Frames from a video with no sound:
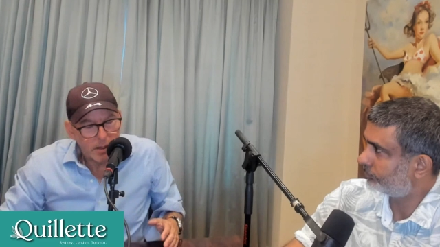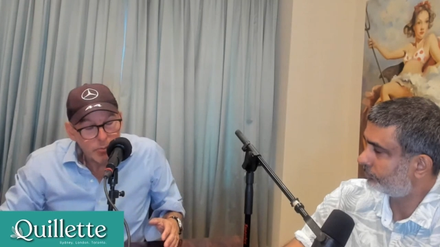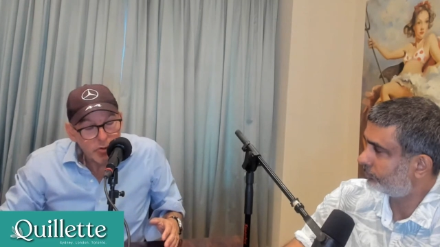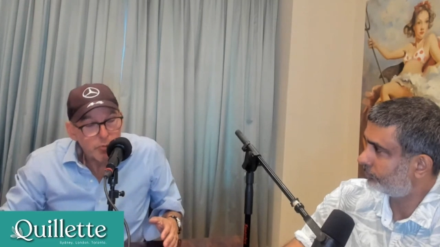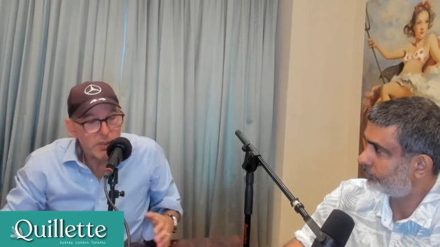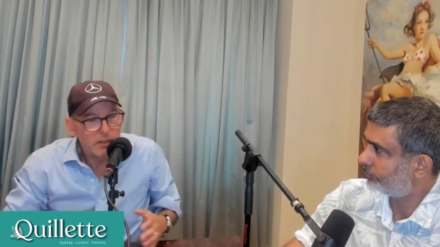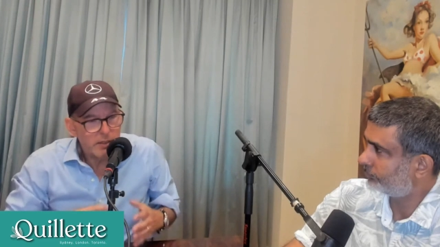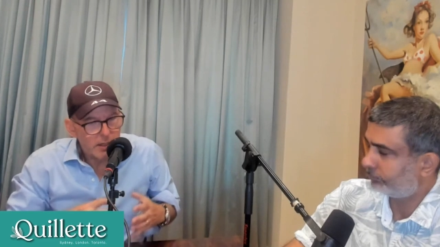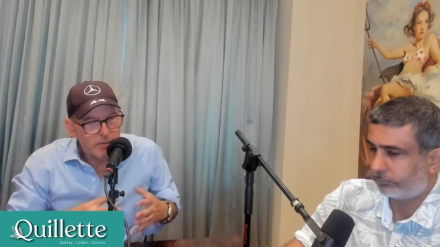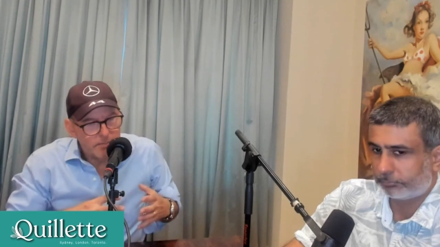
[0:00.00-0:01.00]
Speaker 1: a movement
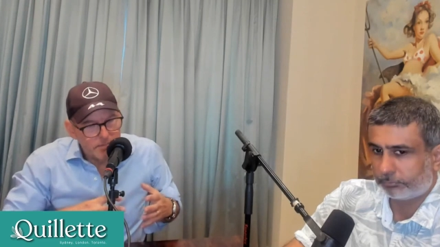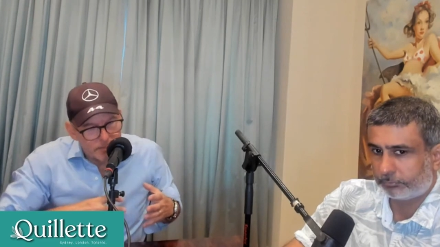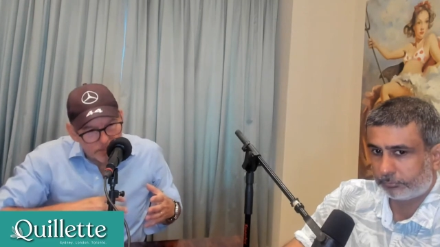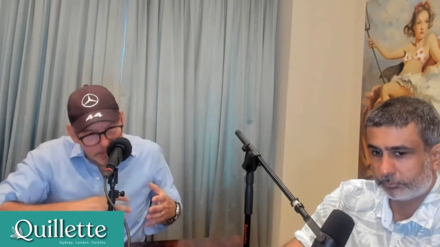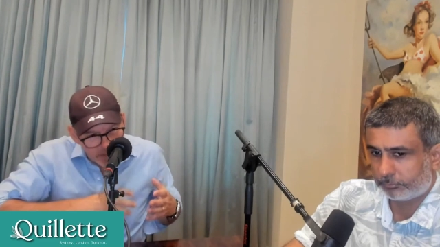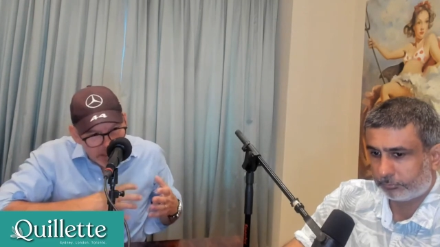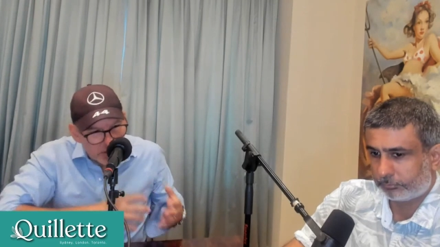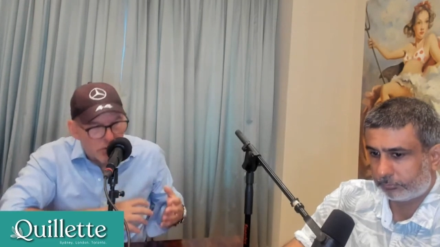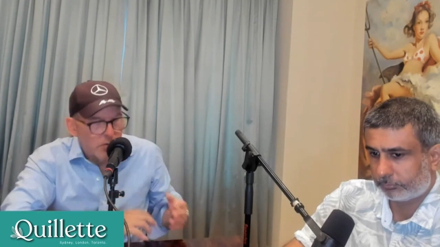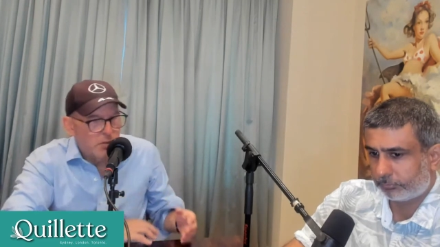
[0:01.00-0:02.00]
that
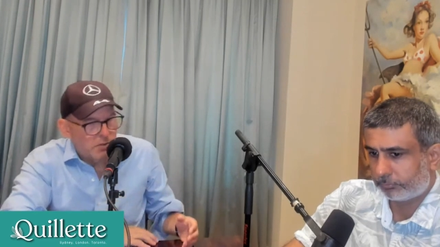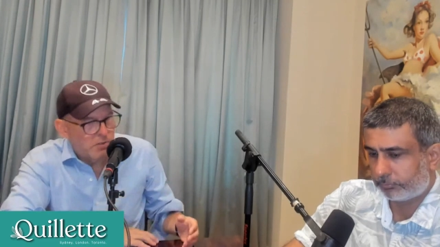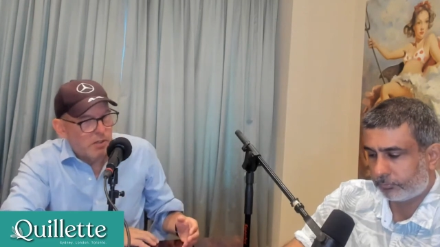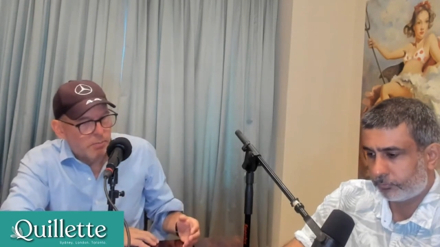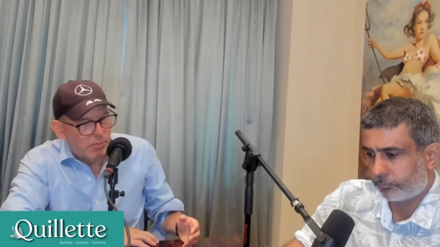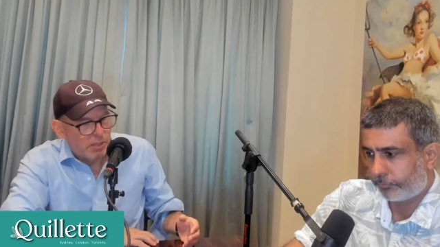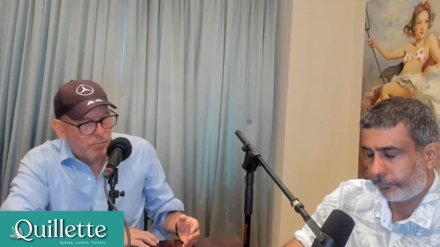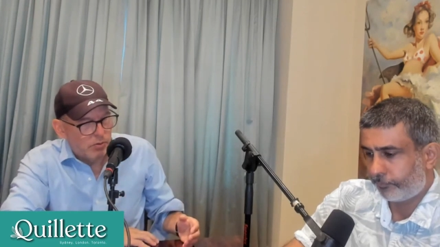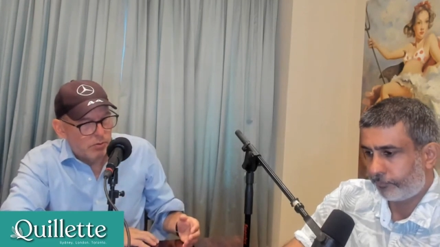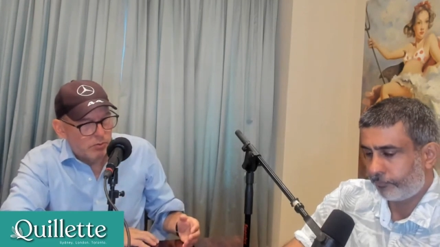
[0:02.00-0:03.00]
encourages young
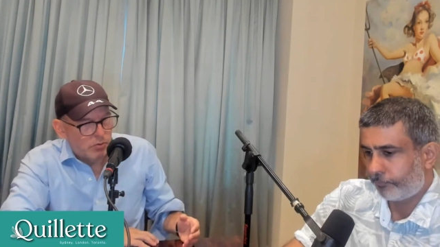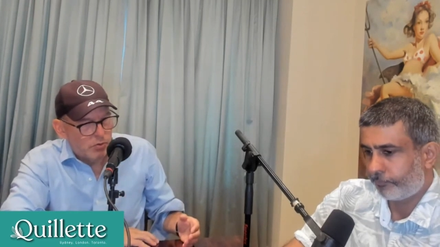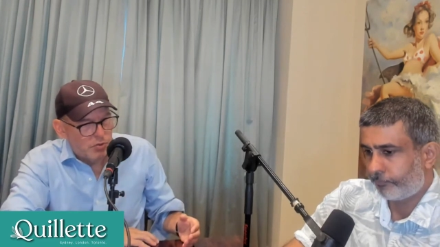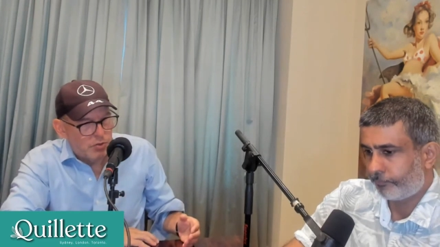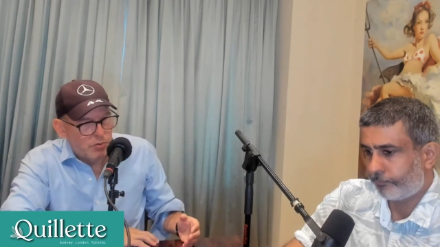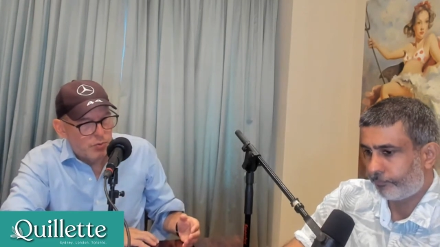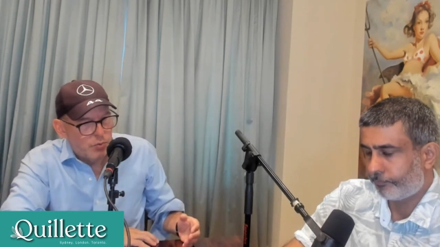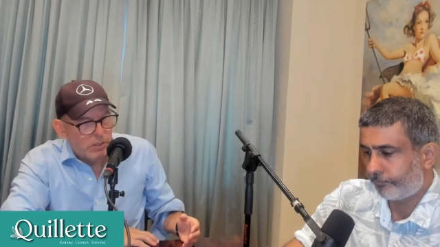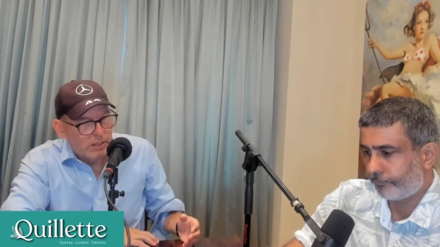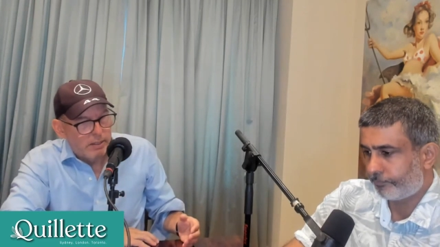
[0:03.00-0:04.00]
people
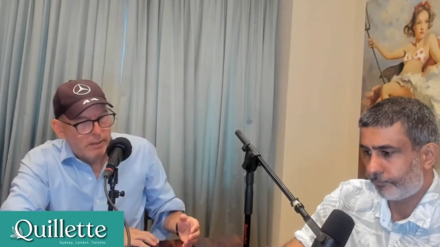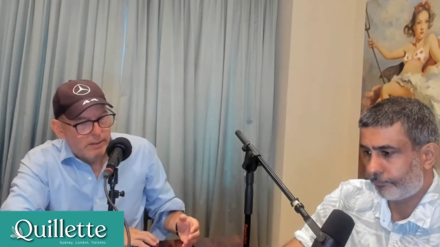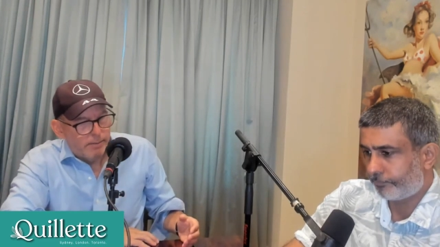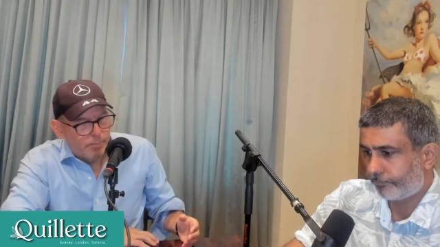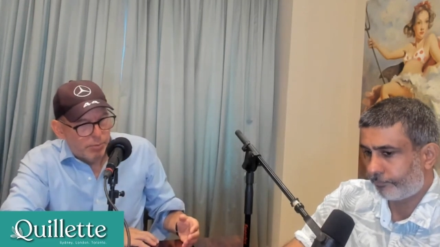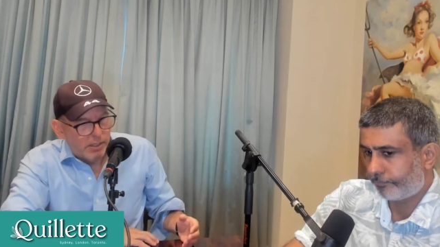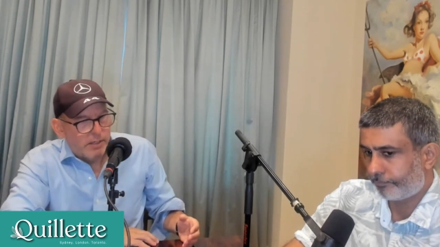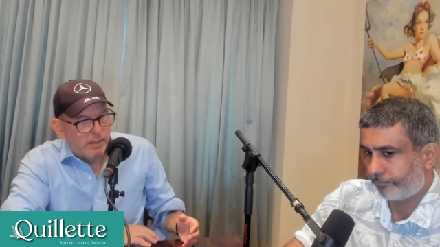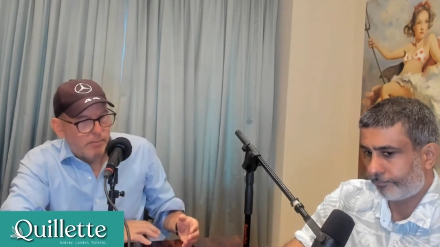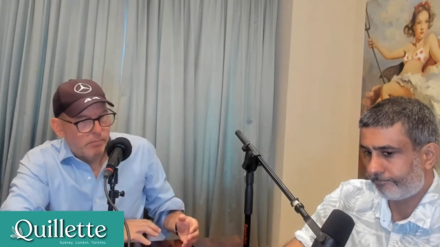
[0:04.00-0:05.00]
to
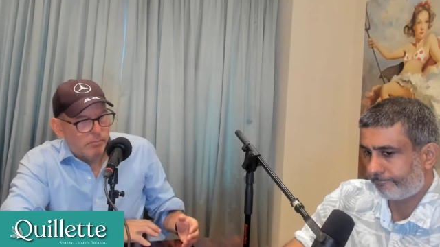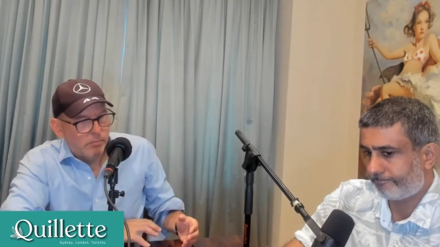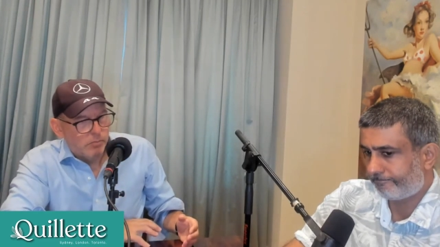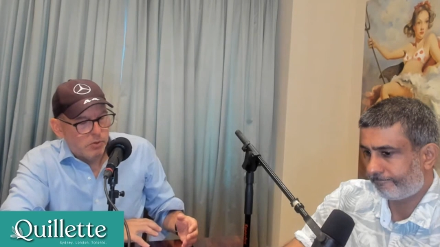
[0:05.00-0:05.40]
blame